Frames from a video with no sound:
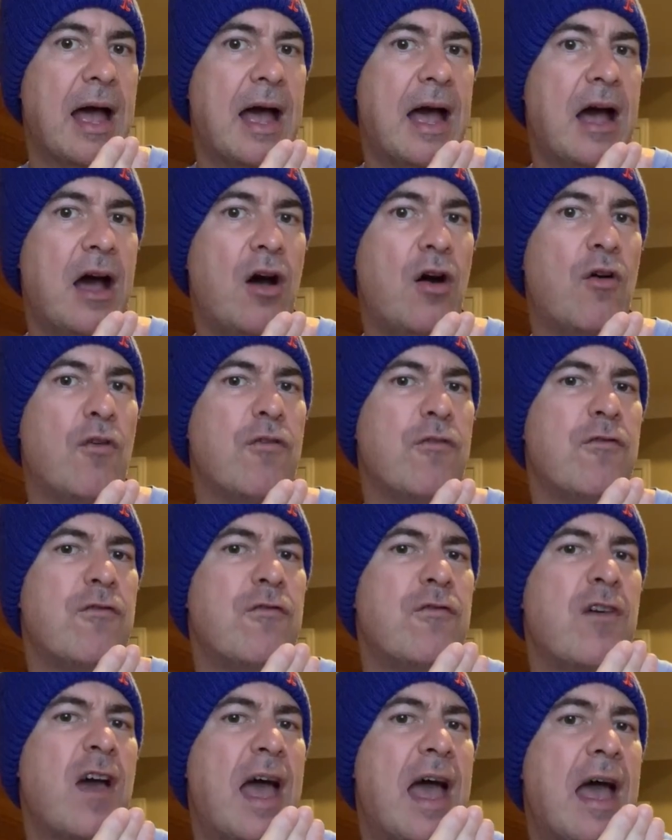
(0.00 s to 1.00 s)
how
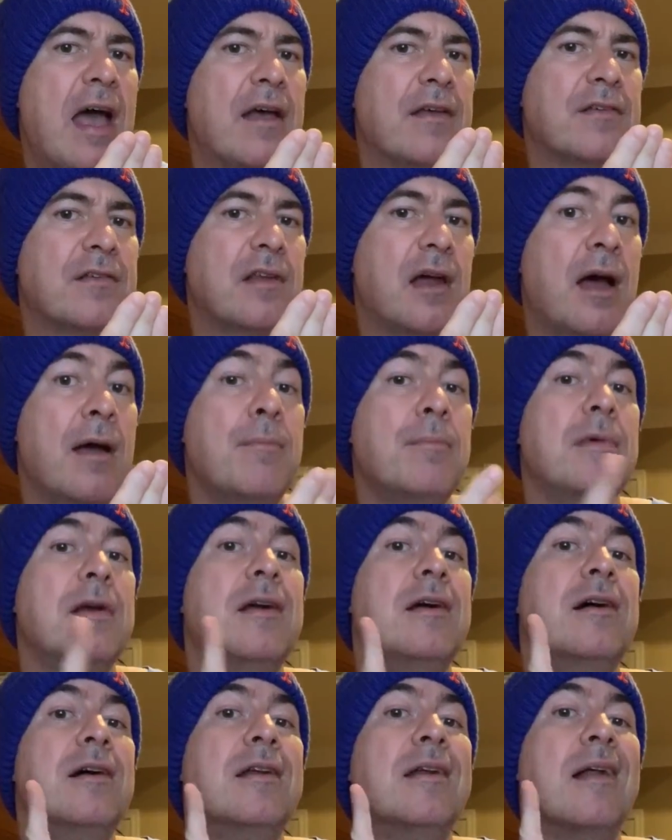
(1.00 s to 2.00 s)
fast I'm
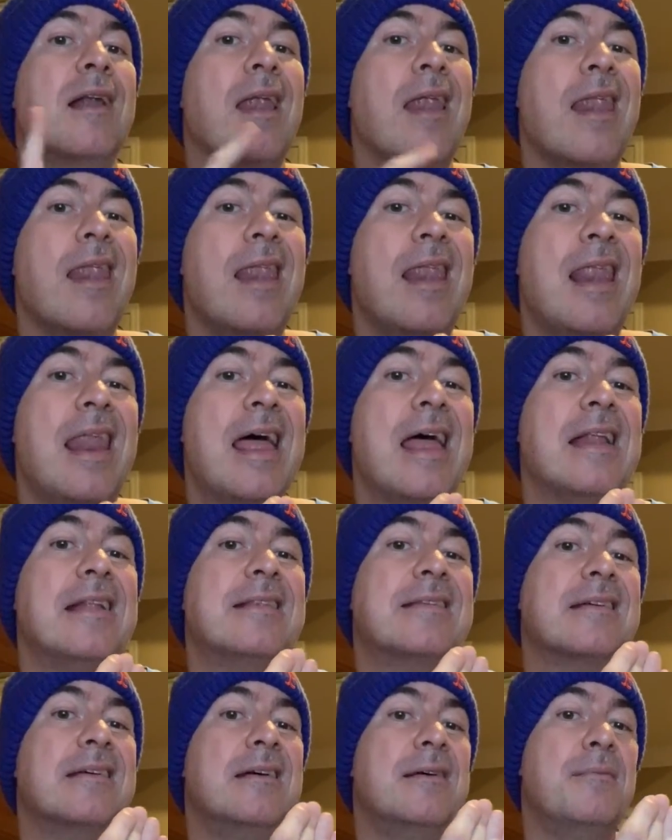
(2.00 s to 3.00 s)
gonna
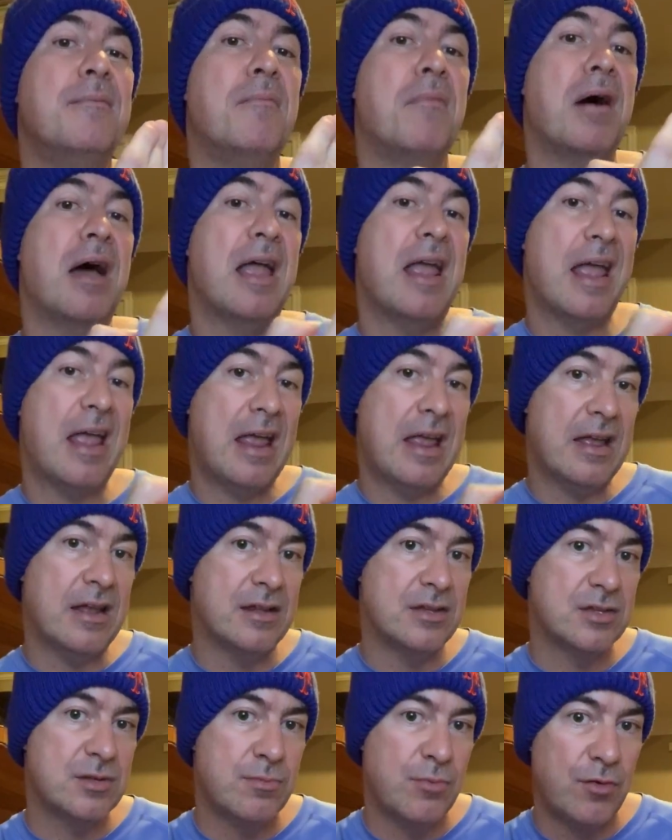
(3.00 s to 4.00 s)
let my
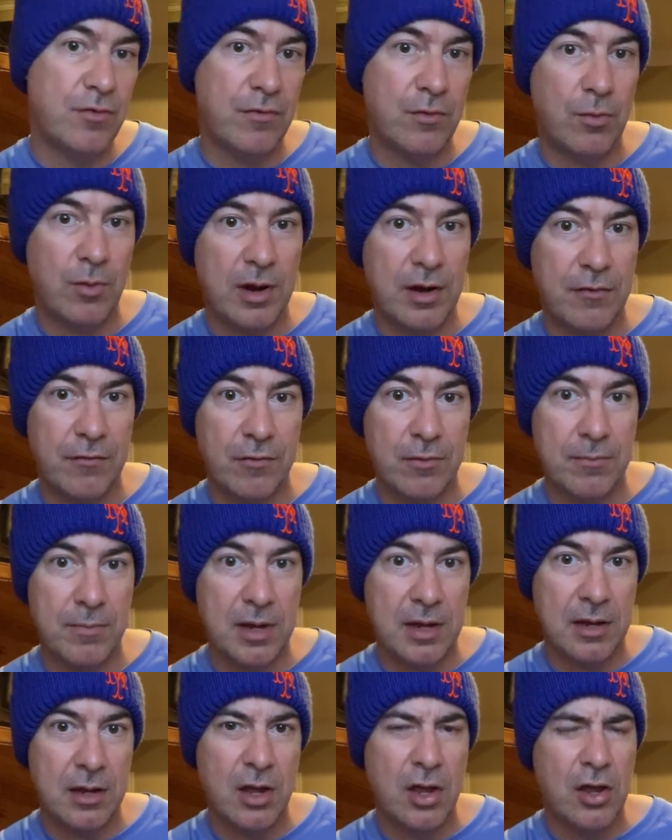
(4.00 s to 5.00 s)
hands move away from
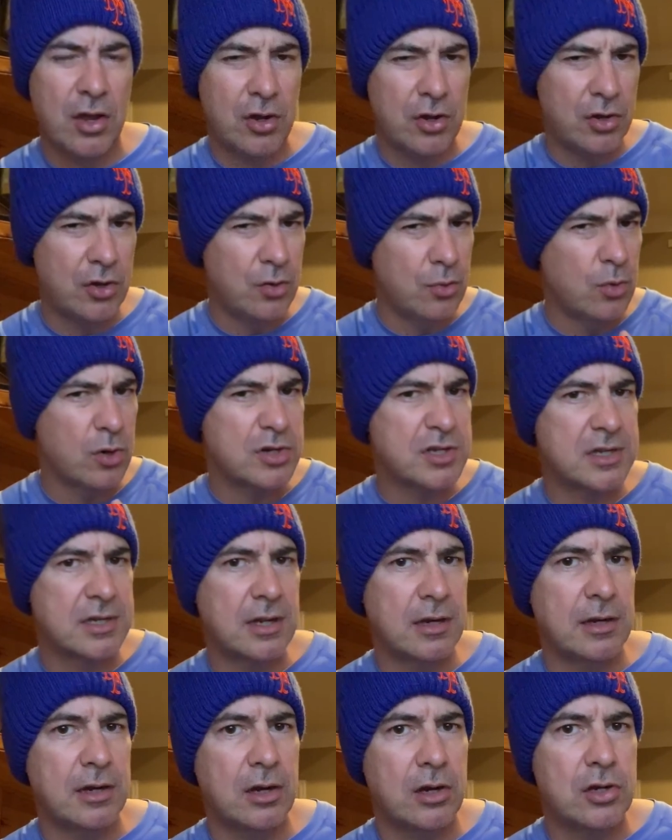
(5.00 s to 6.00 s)
me. You are
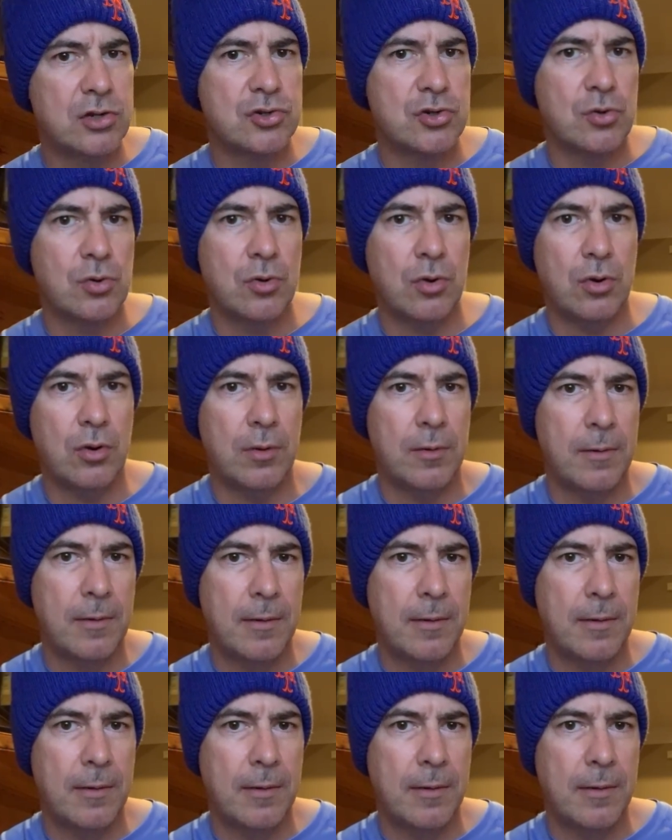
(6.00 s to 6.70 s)
still in control.